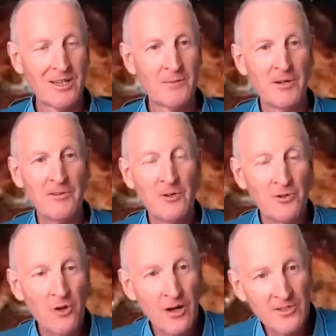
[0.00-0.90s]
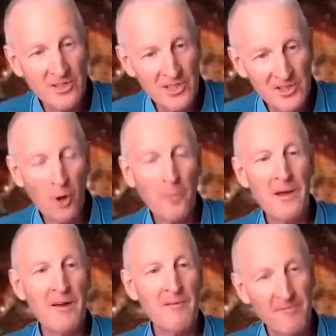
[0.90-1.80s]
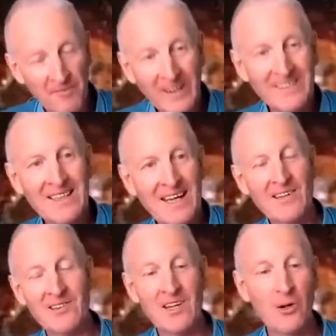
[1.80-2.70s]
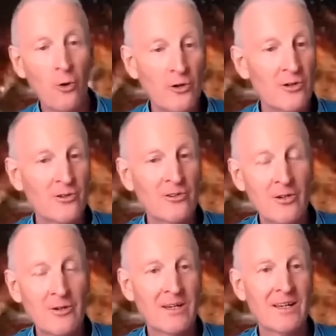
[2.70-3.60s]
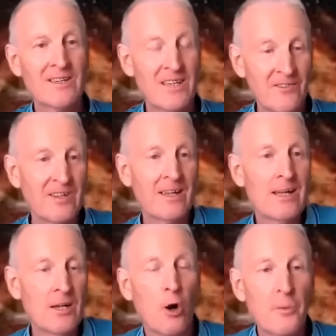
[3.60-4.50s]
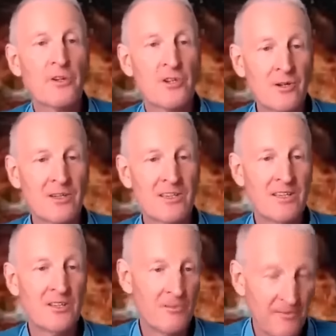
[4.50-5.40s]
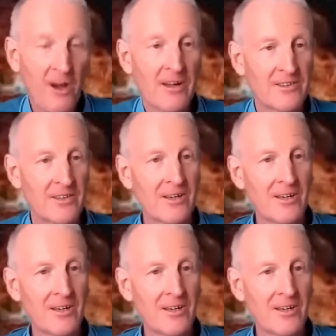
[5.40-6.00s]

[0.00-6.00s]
But if you try and stop it, fight against it, all you're doing is giving it an opportunity to fight.